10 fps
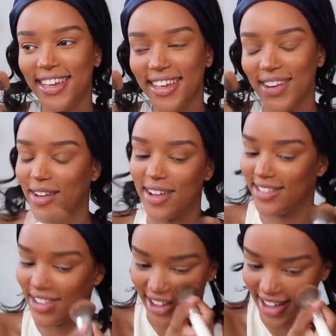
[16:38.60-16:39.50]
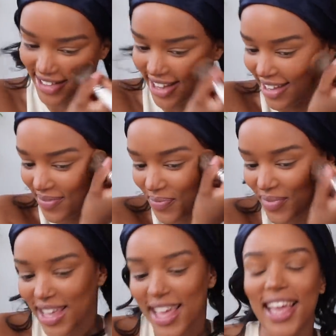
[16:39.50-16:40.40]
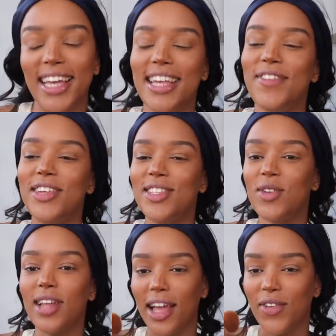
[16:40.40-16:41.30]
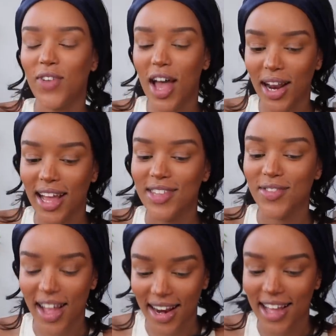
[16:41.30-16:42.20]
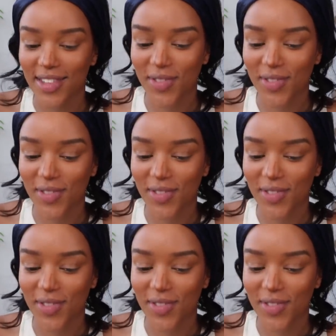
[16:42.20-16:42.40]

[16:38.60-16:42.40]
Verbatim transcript: No, I can't tell you guys yet. If it's not like finalized, finalized,